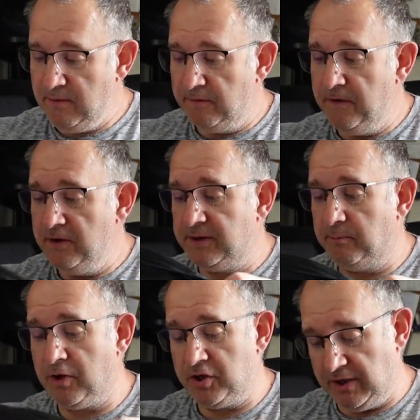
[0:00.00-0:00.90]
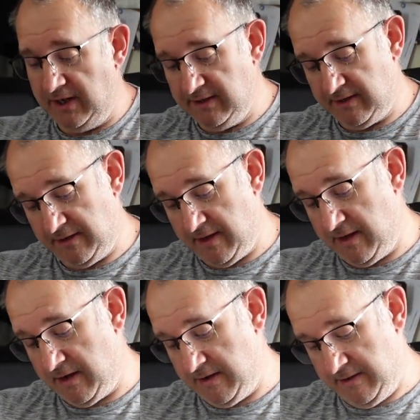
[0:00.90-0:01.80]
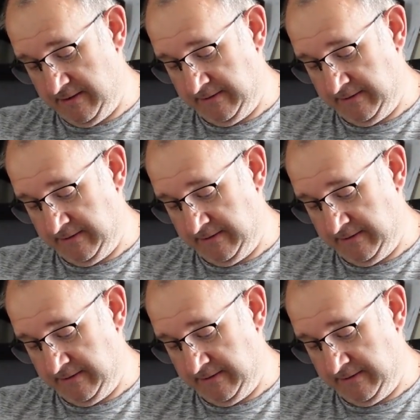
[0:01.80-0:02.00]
My first impression is the